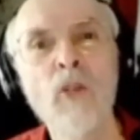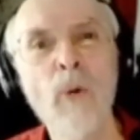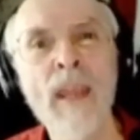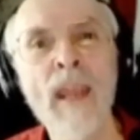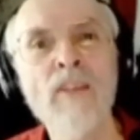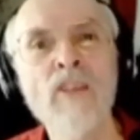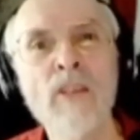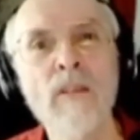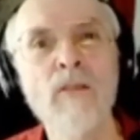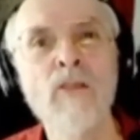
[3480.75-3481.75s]

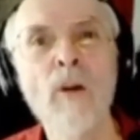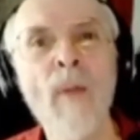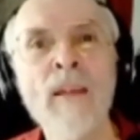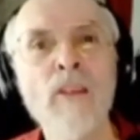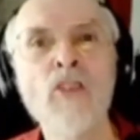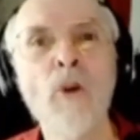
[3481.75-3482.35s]
creates tremendous